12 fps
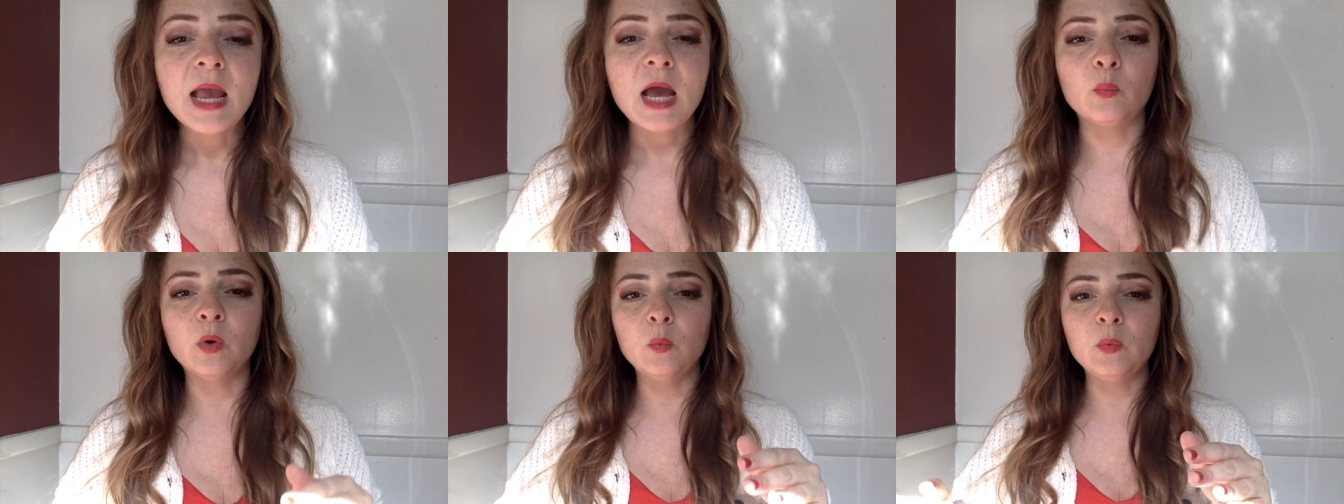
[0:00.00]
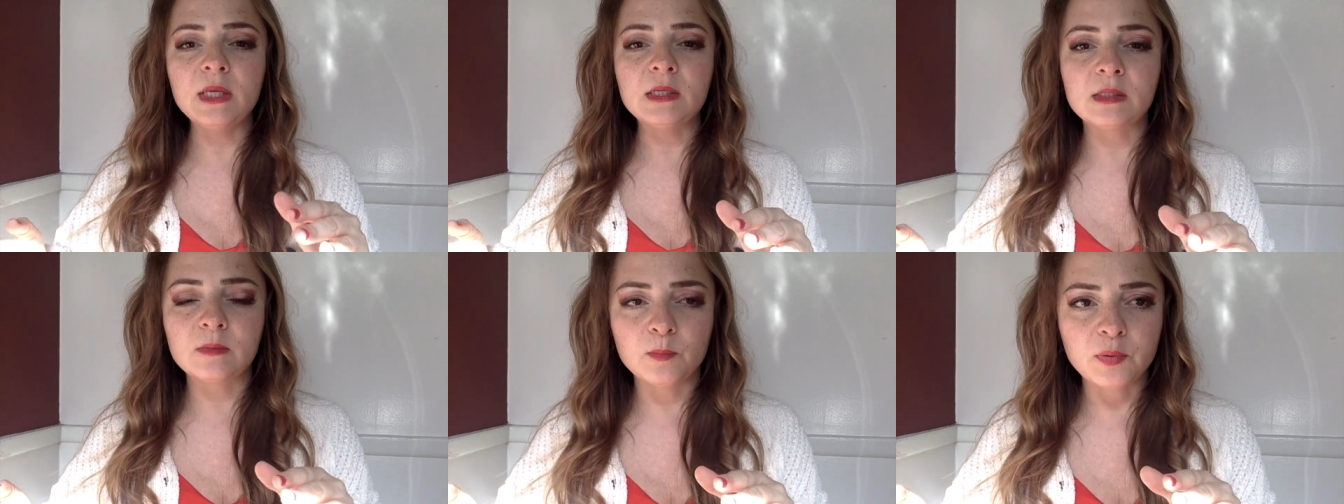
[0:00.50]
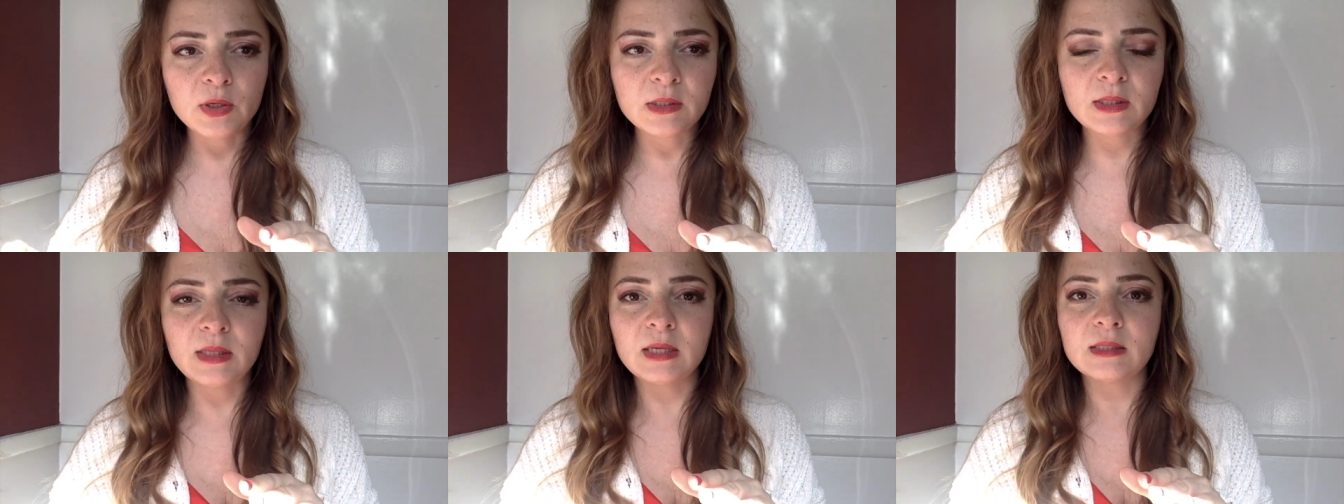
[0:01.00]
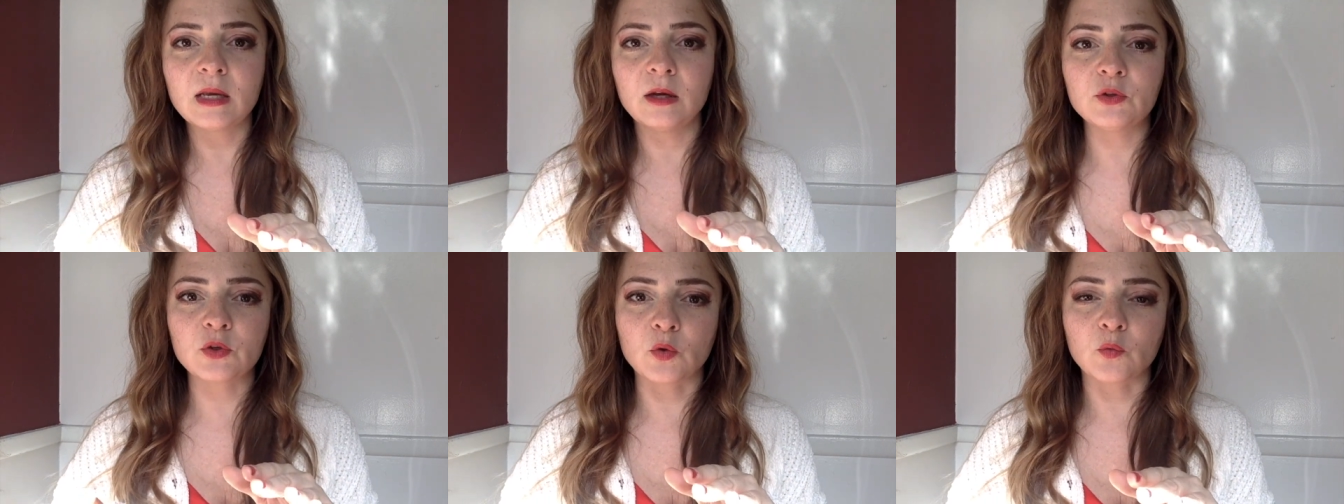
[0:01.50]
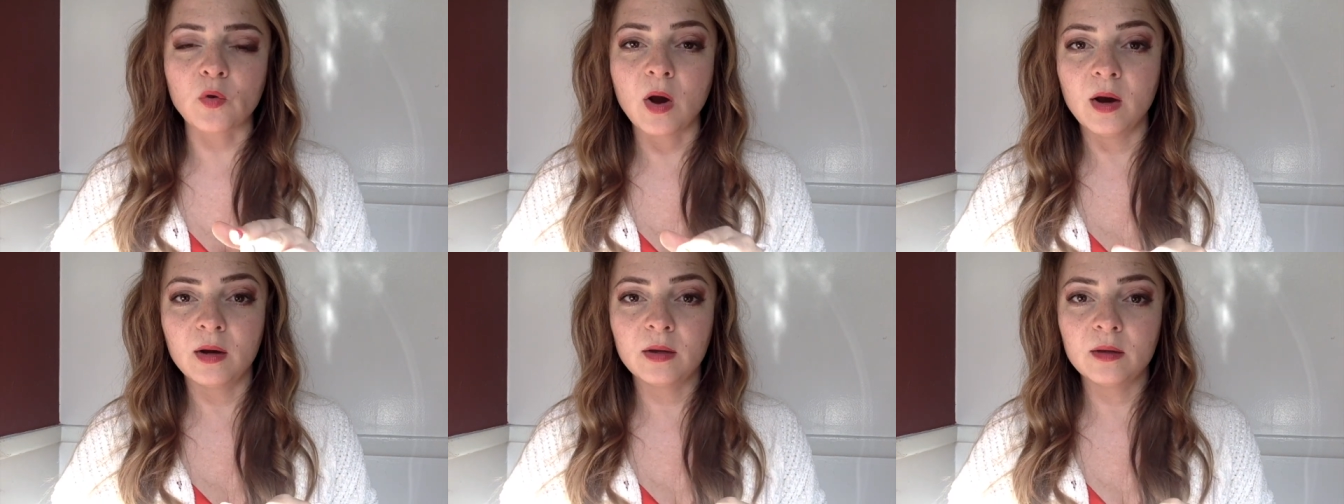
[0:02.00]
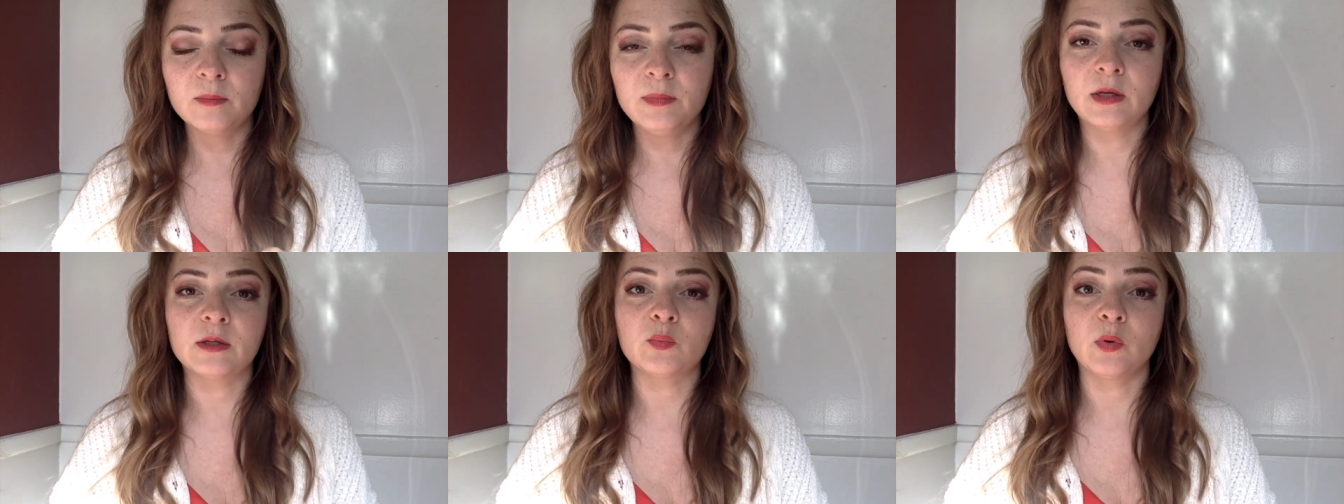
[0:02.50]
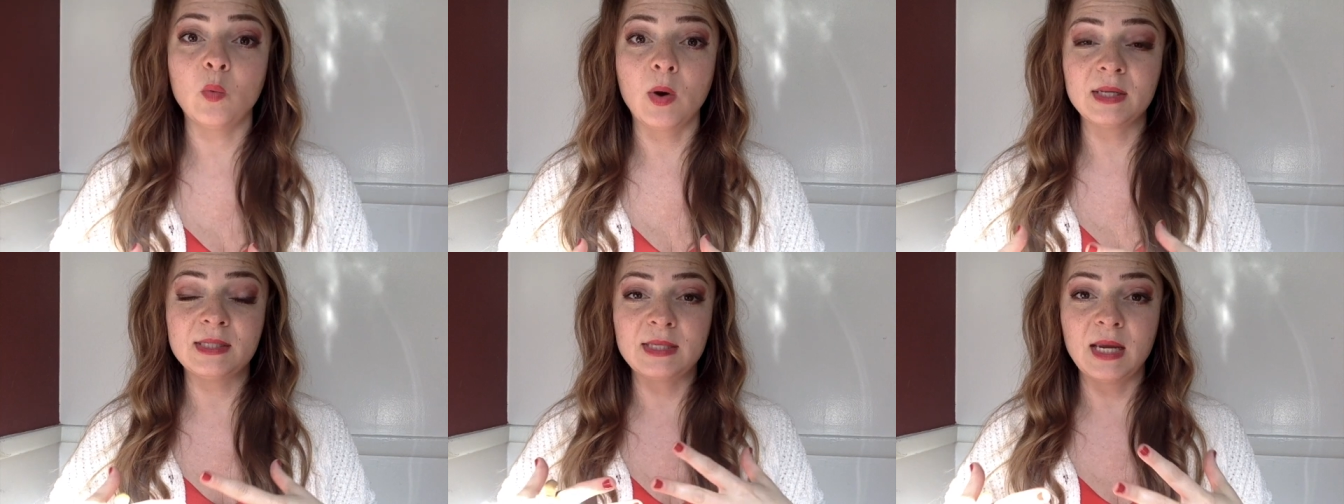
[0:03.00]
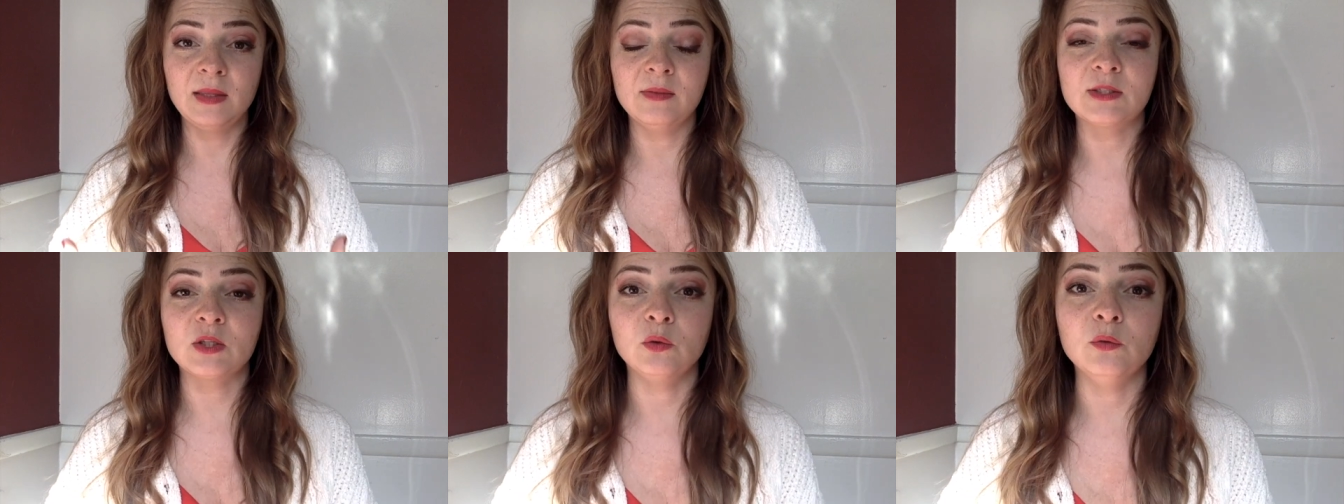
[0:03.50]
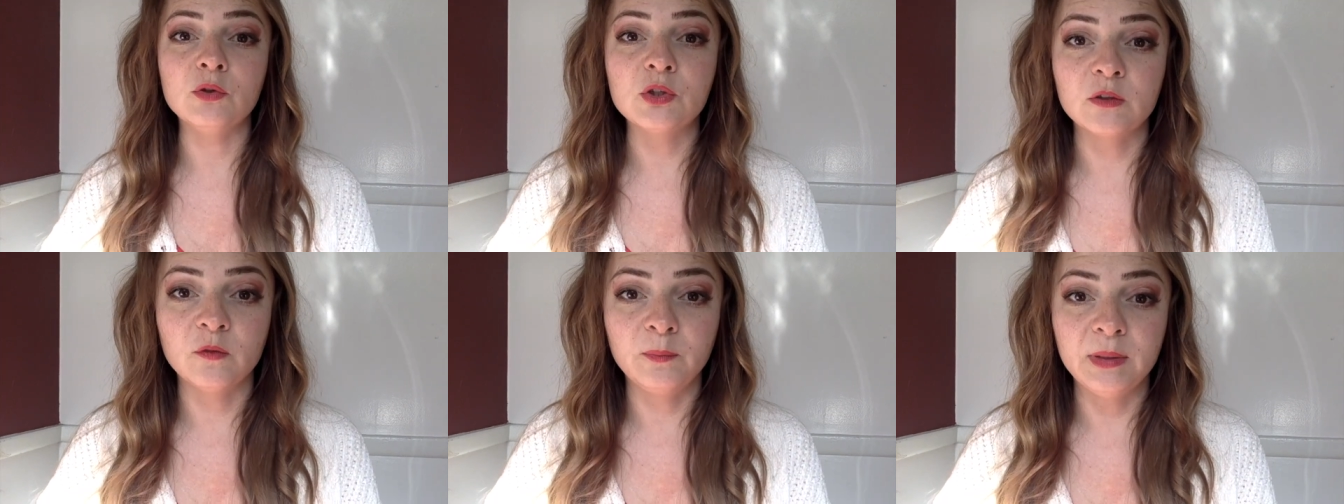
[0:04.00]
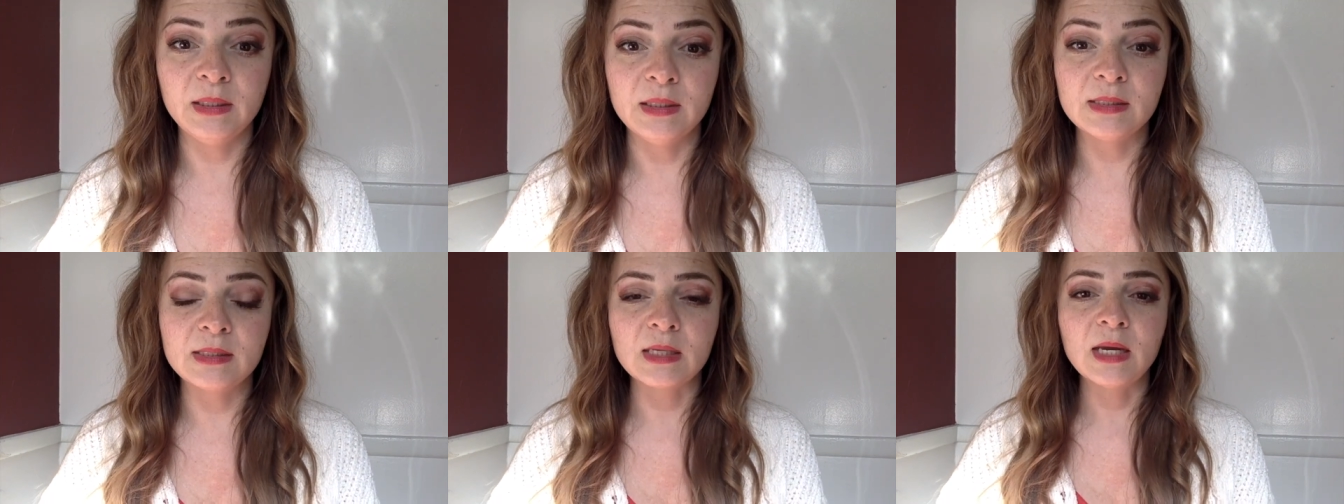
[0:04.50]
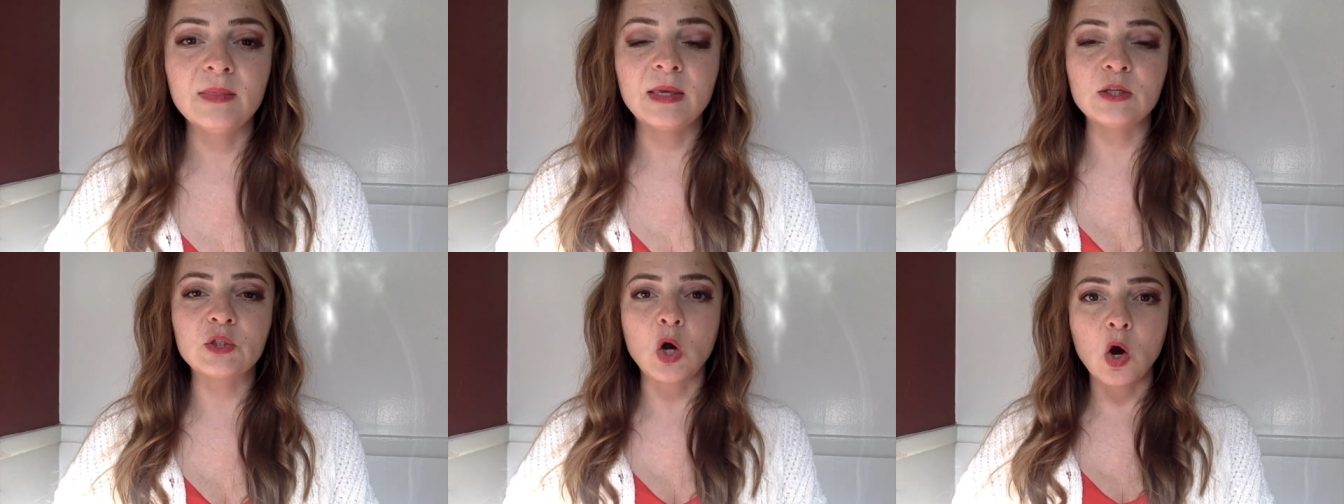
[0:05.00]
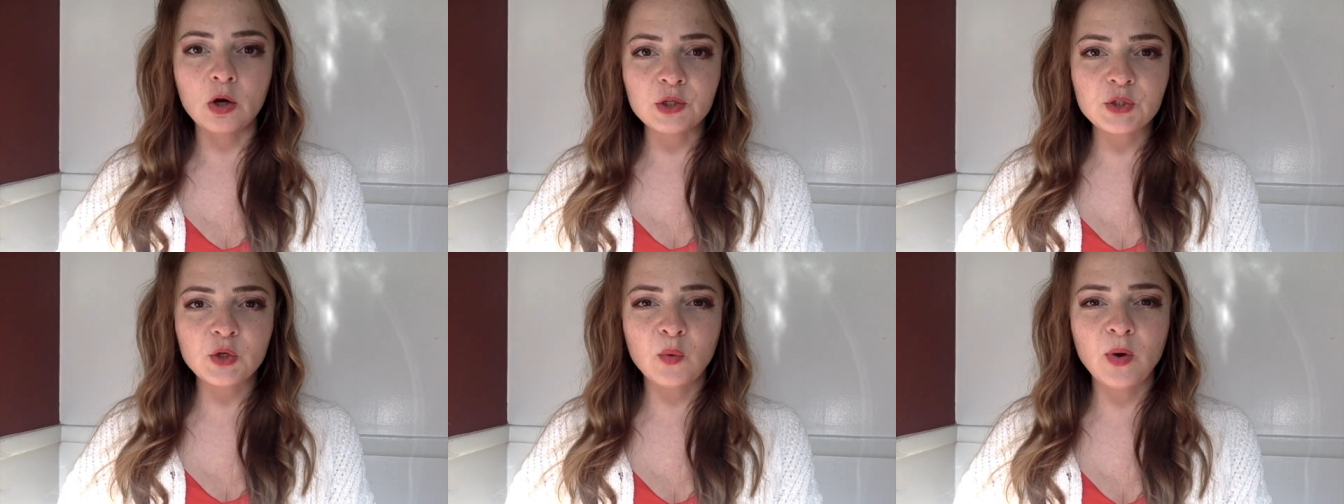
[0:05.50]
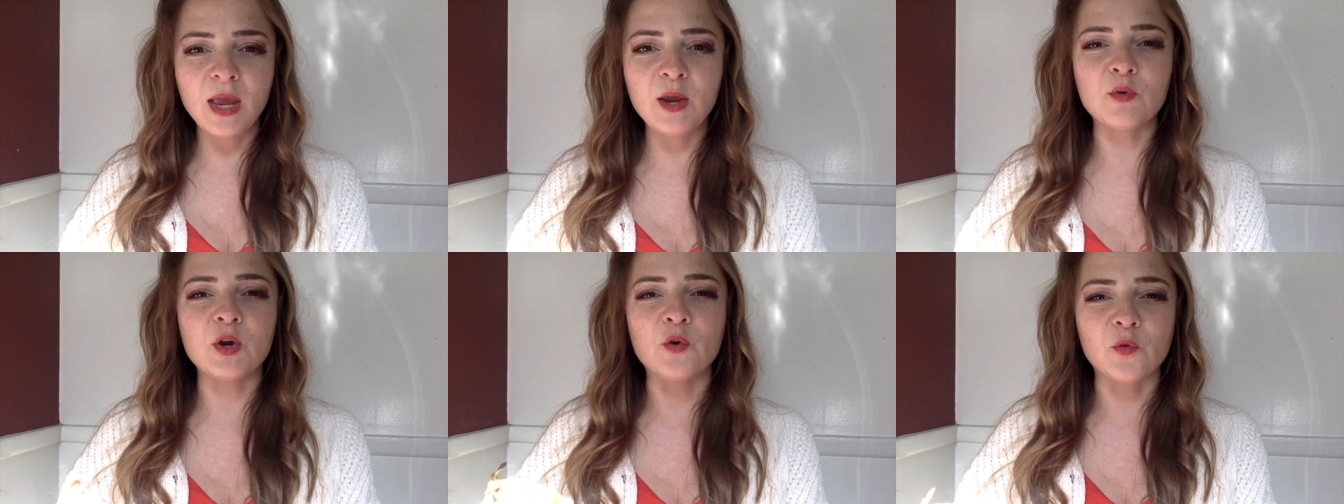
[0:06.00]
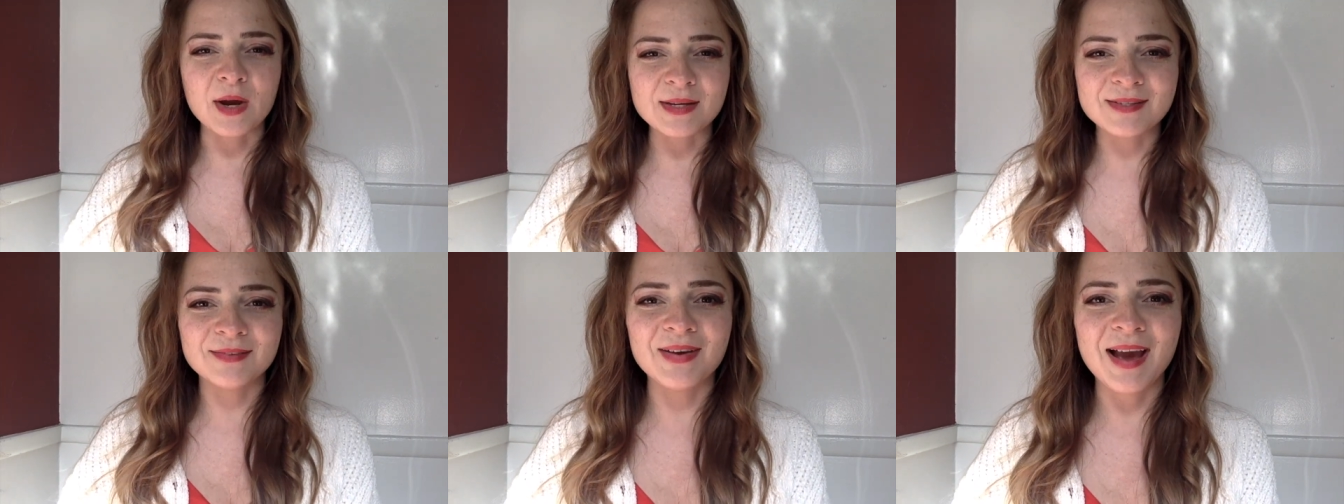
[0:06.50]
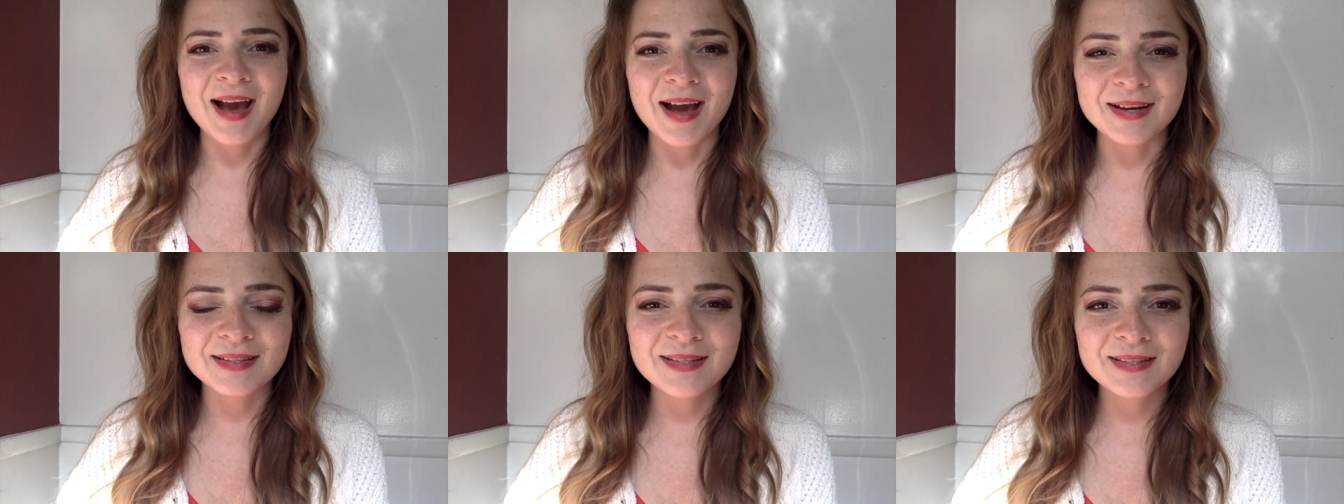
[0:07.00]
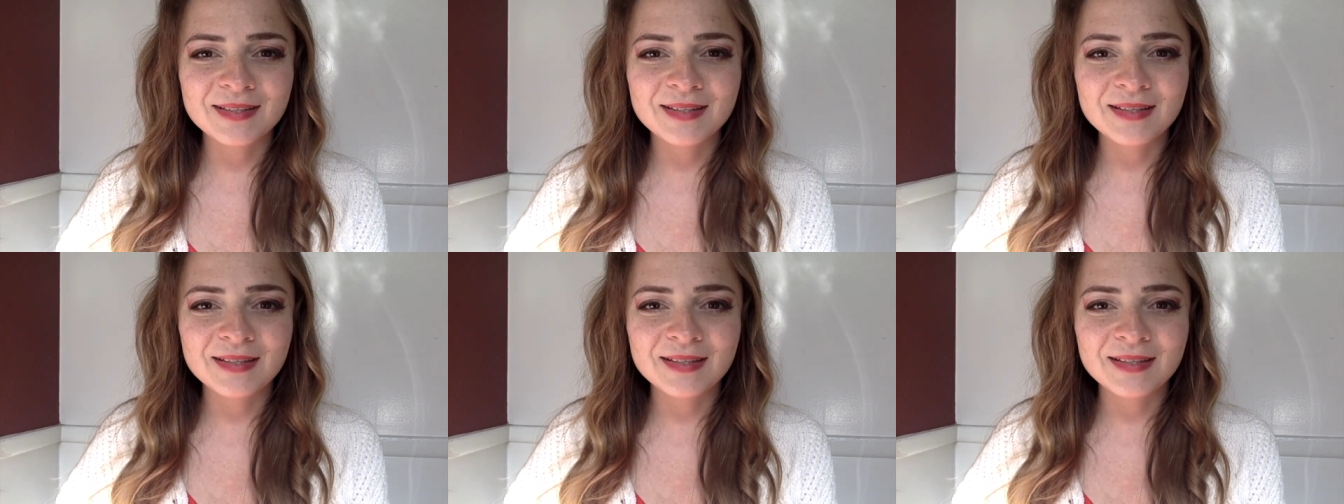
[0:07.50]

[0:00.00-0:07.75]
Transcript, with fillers: And when we put things under the rug because we want to stay in this illusion of peace, that is also a regressive act.